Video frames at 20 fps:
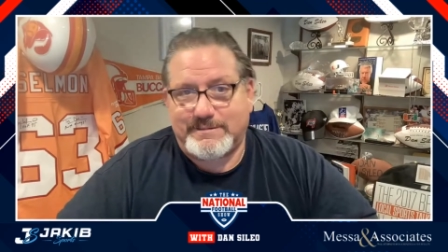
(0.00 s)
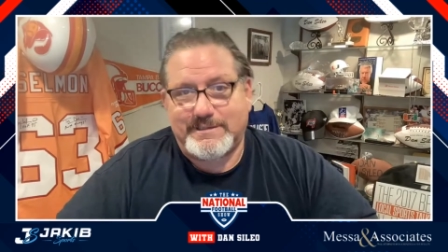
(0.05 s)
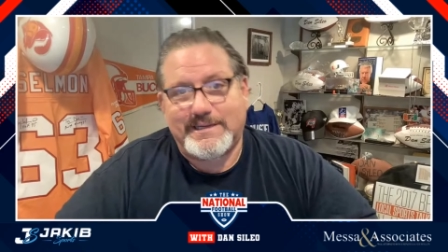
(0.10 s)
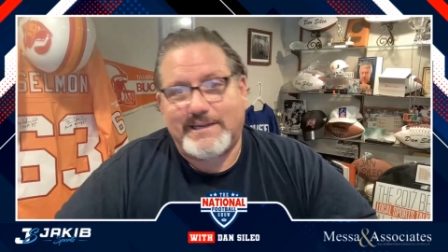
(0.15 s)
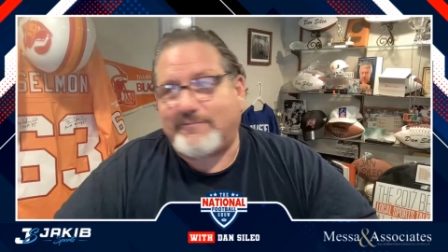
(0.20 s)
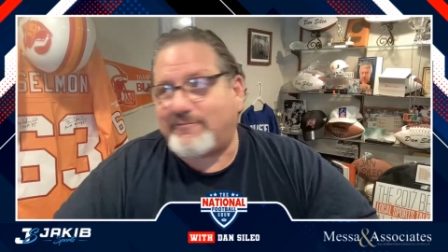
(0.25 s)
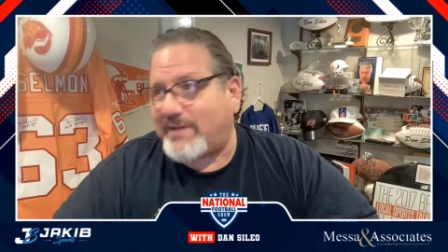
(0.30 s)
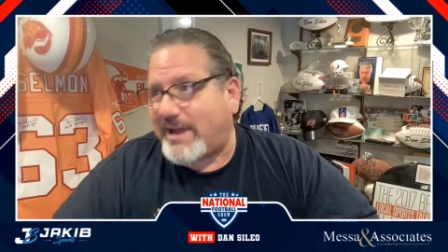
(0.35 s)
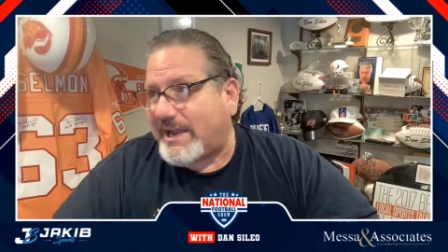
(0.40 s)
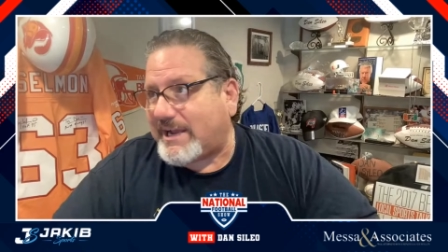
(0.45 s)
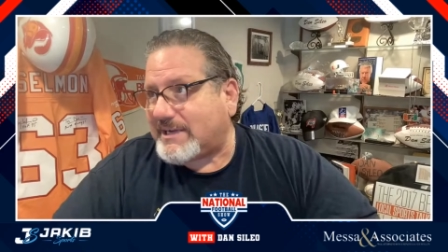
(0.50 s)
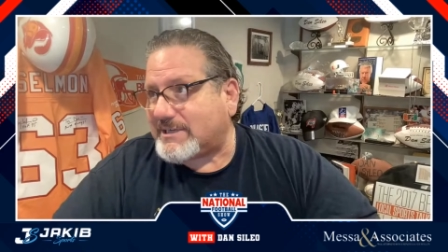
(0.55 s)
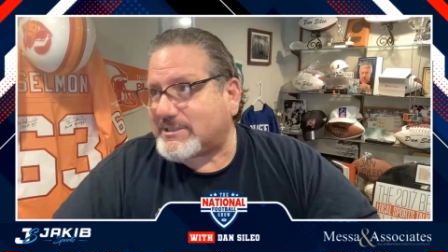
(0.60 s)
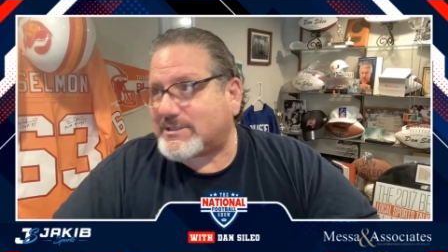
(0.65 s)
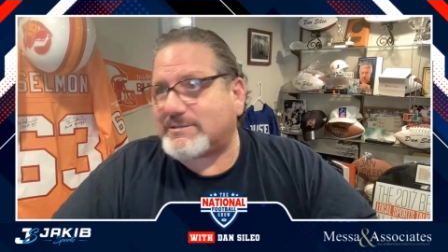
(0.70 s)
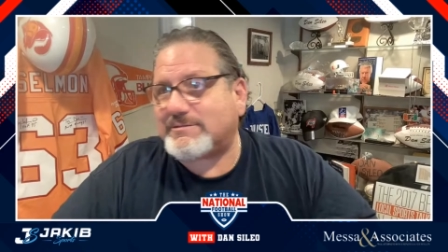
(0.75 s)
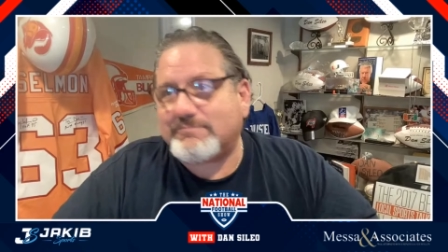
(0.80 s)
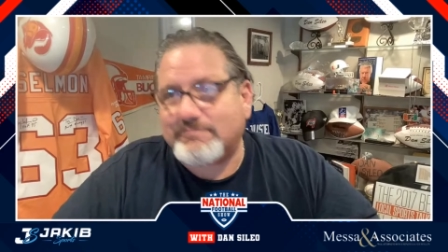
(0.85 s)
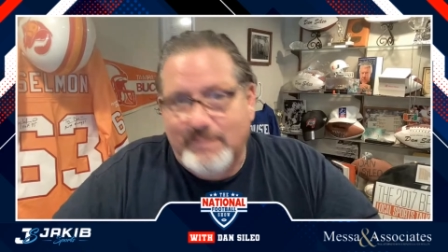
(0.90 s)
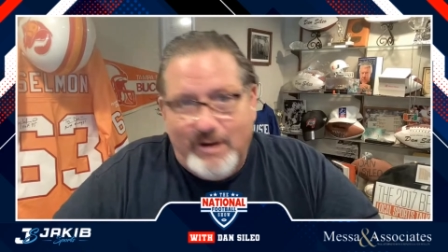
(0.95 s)
in
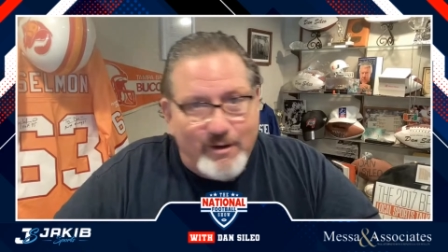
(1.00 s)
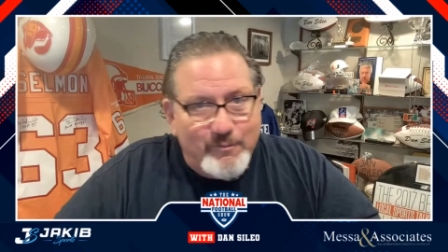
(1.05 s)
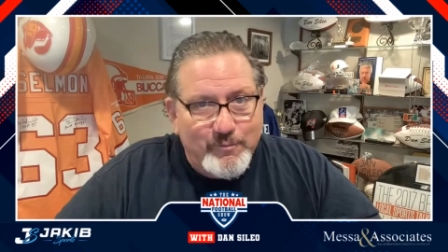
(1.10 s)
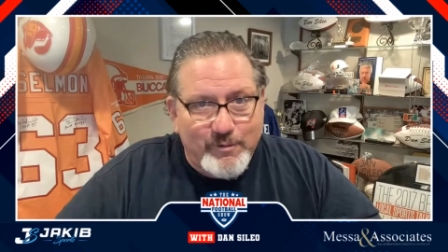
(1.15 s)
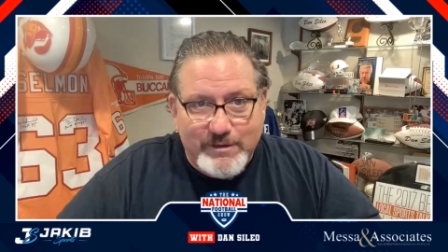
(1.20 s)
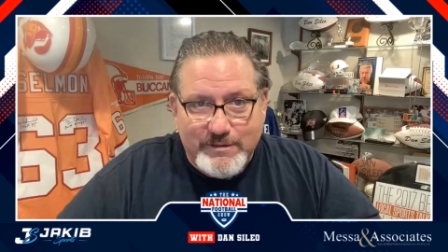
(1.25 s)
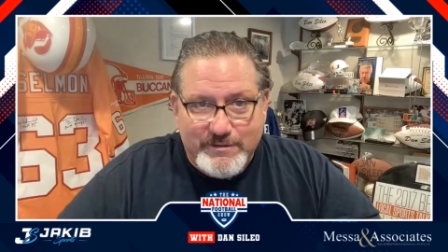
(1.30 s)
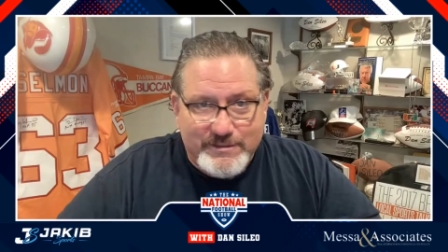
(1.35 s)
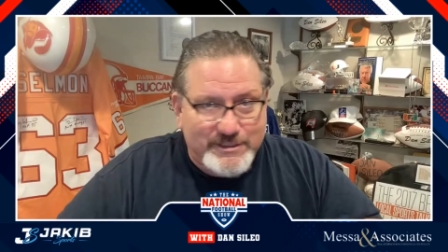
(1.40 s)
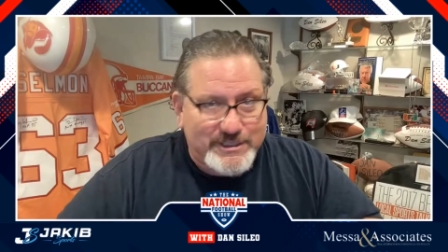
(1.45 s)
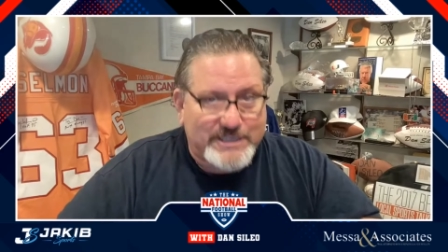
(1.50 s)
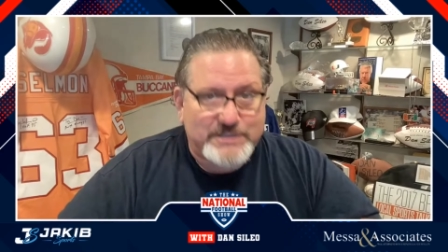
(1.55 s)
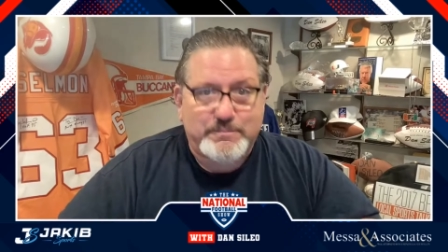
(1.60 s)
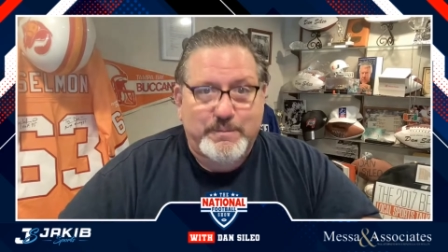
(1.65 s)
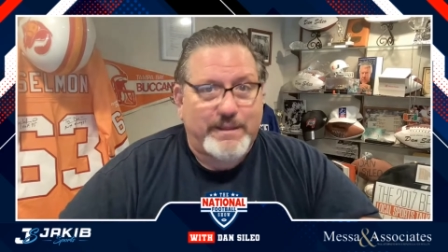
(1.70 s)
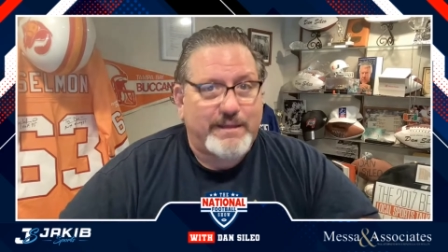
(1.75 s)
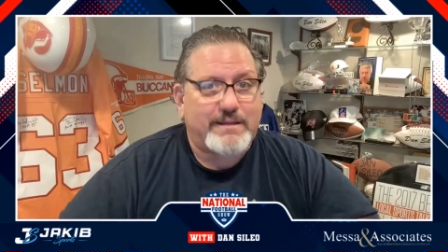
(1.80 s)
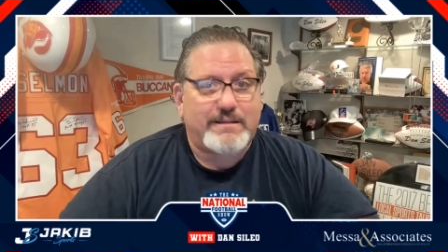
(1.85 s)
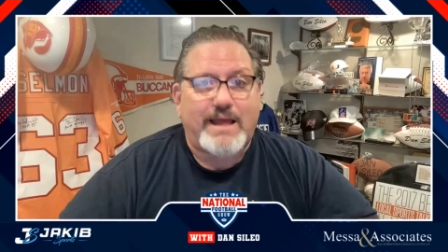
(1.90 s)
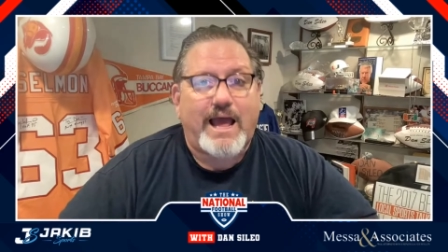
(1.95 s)
Vegas are worth $6
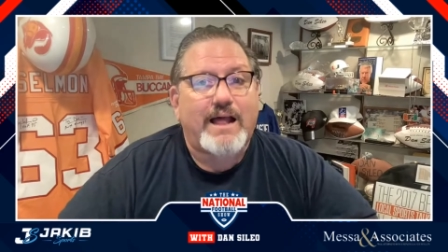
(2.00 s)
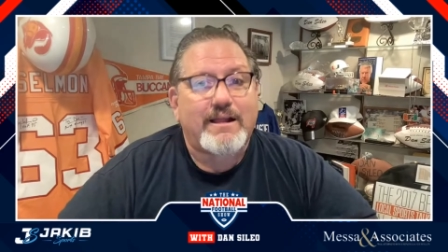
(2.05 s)
billion.